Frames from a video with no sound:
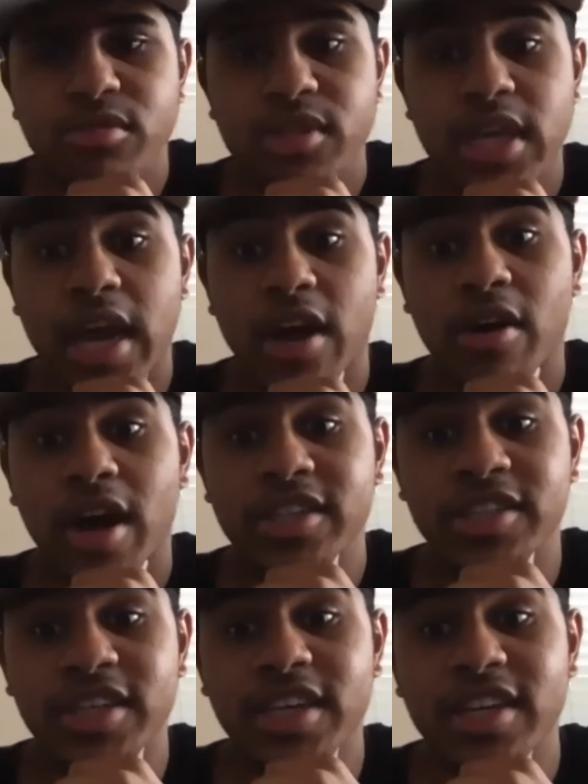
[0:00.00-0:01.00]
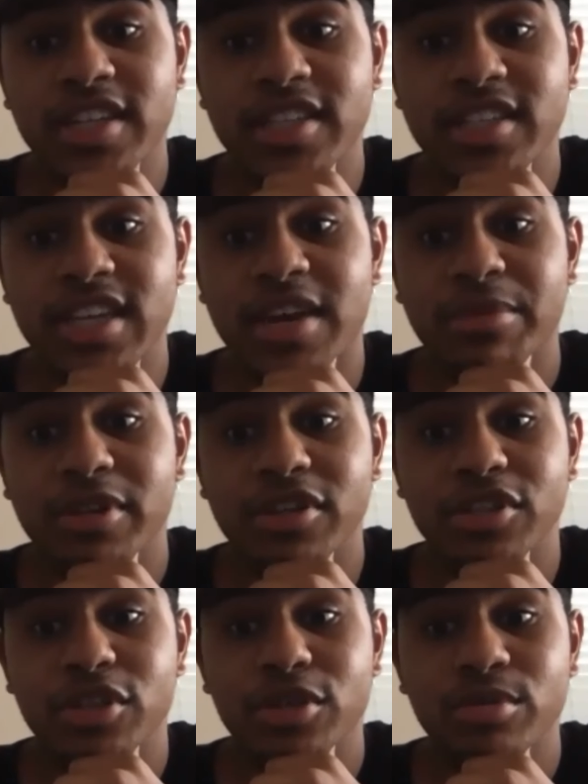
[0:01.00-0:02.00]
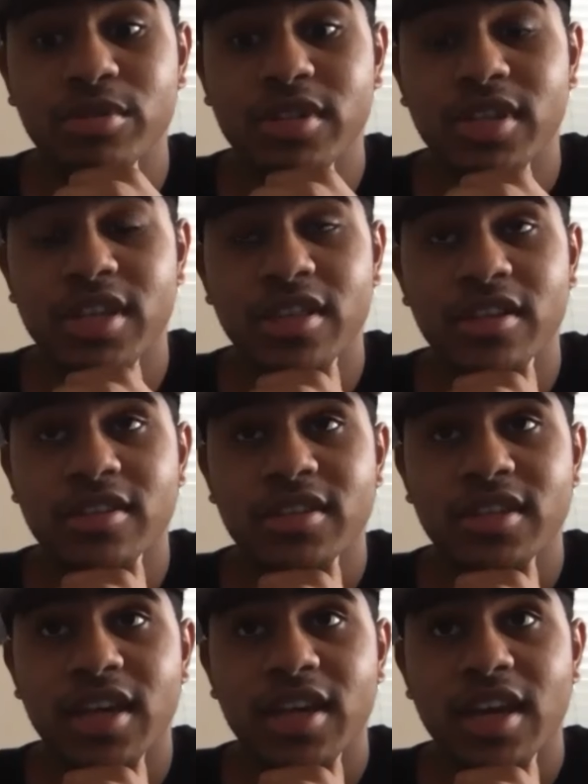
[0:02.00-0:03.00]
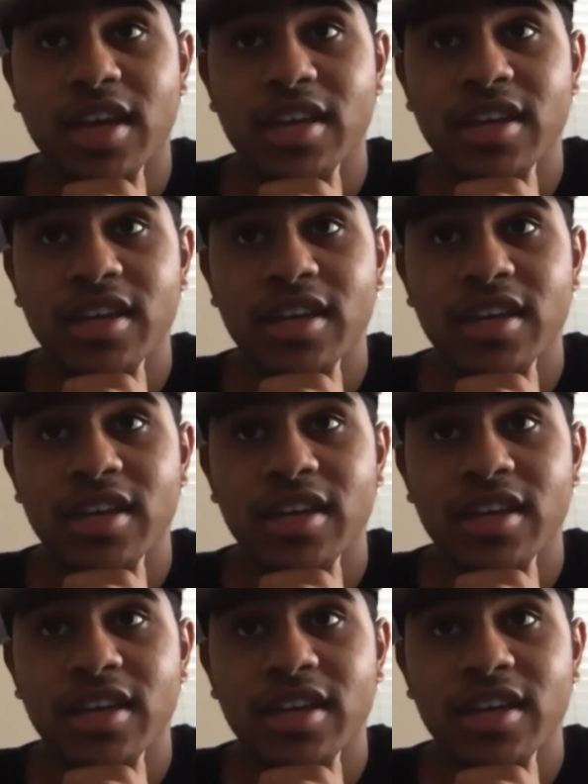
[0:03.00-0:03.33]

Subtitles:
yeah, oh, I see it. Damn, it looks huge. It looks like a.